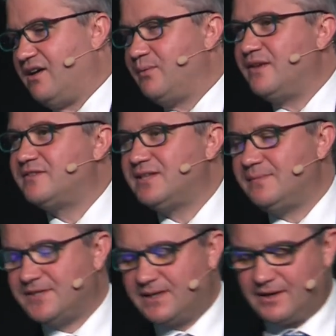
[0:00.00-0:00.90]
We have seen
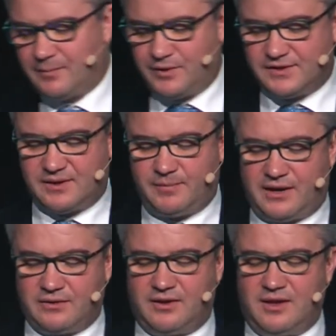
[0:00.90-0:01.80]
some numbers
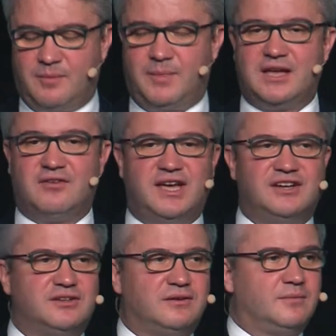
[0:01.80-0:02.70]
about
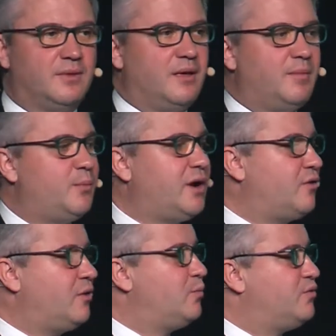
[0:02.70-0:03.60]
migration. But we are
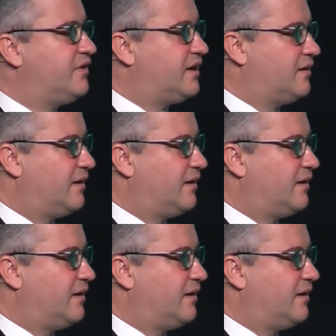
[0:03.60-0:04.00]
all moving.